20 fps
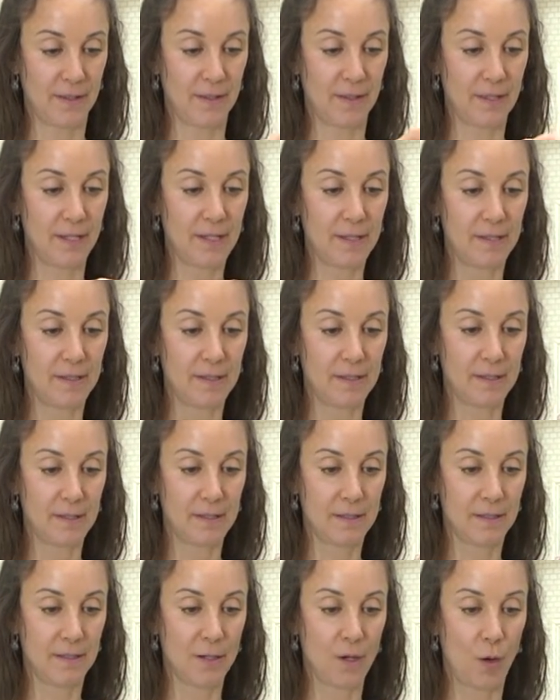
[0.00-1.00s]

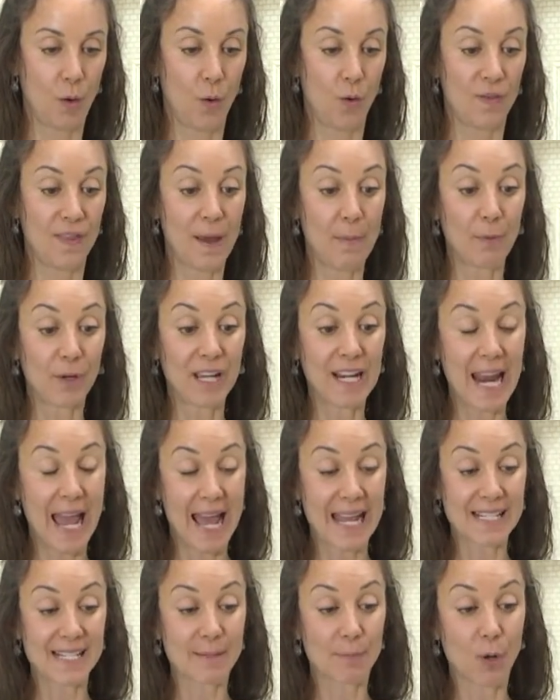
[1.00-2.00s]
Then we're gonna
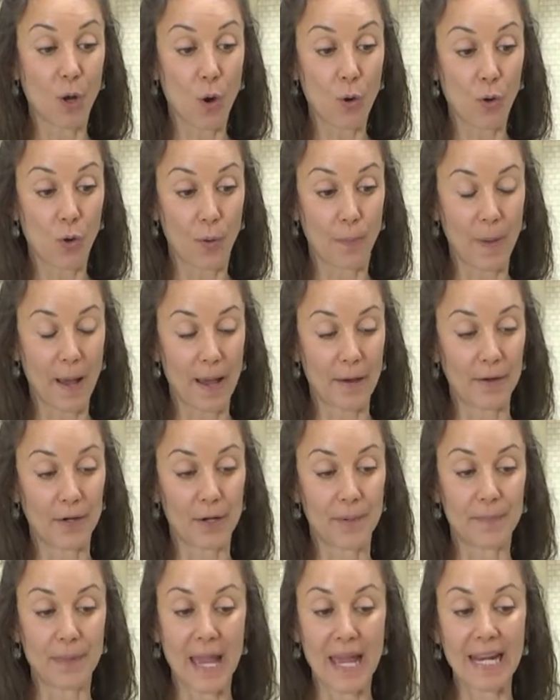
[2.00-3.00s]
add some cocoa
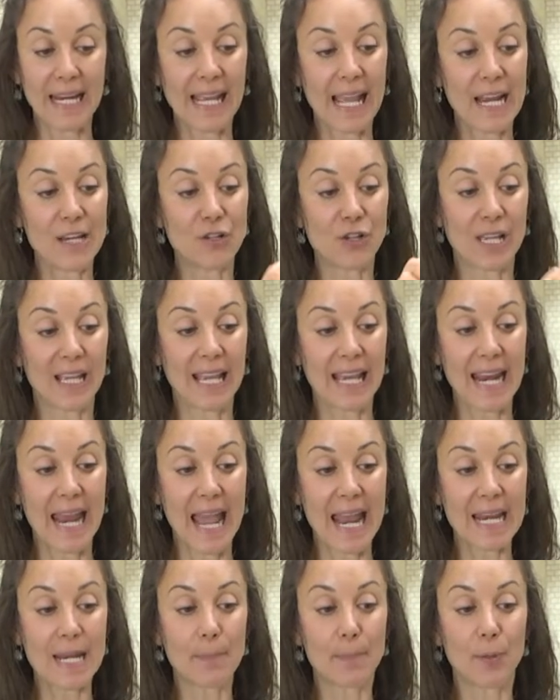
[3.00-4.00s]
powder. And again, you can get
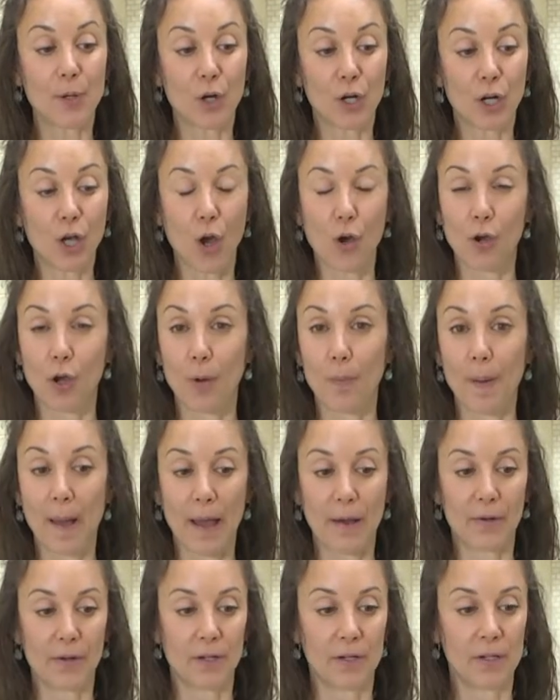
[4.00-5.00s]
any pure cocoa
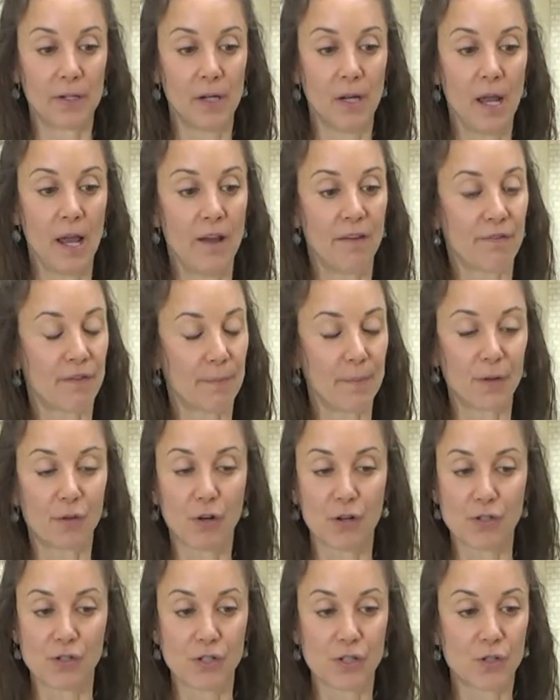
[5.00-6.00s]
powder from the
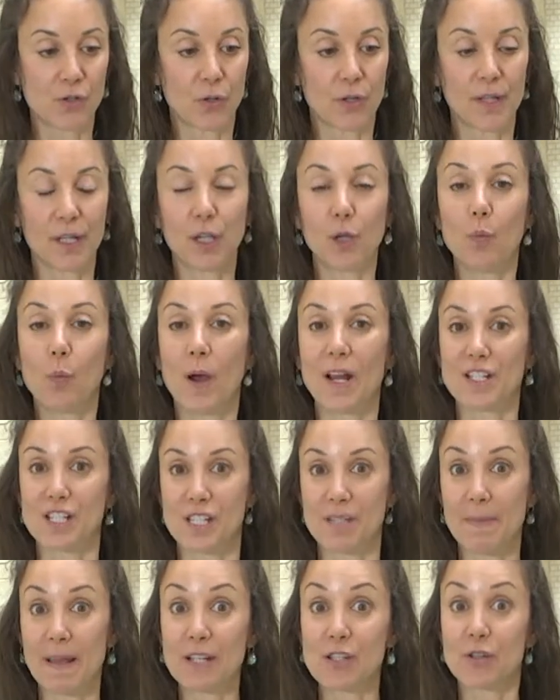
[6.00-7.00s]
grocery store that you want.
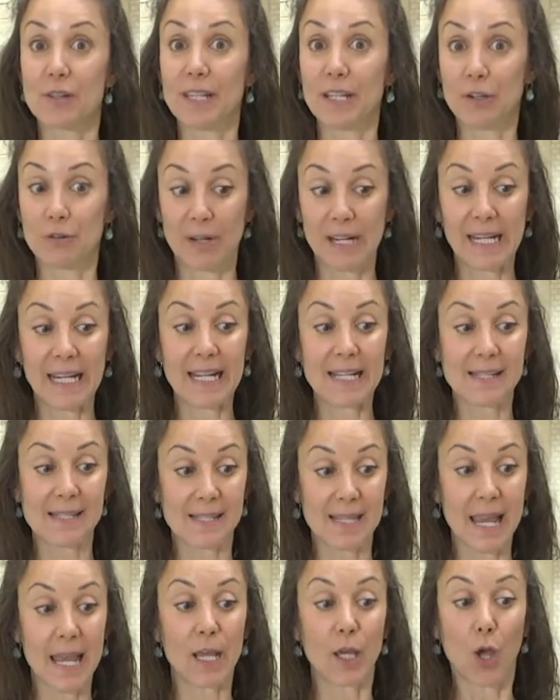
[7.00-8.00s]
Just make sure the ingredients
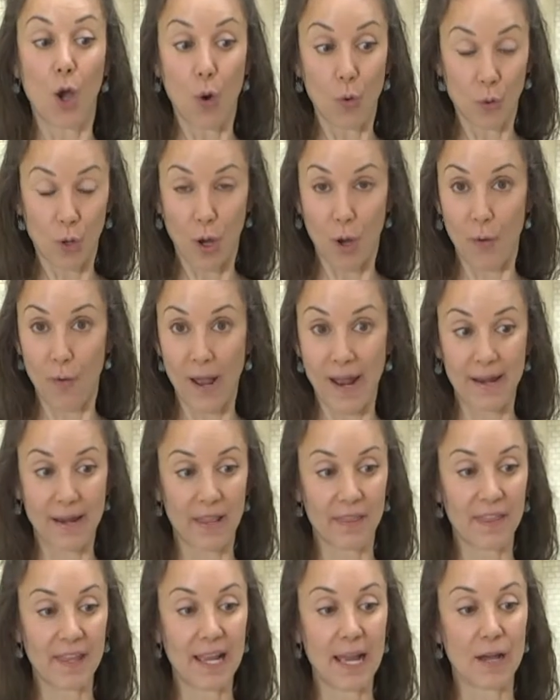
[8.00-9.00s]
say cocoa and
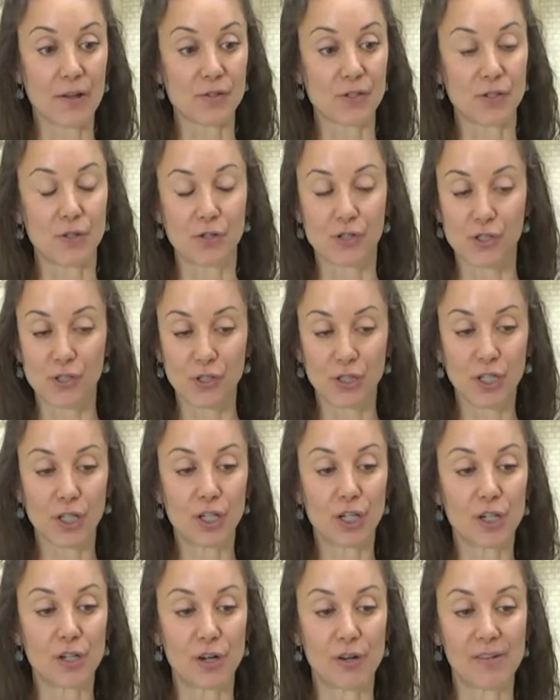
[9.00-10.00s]
nothing else. No
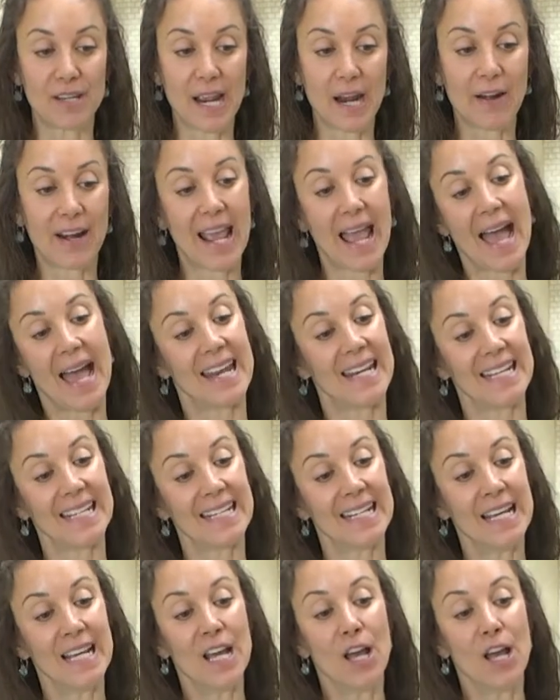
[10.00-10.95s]
sugar, no dairy added.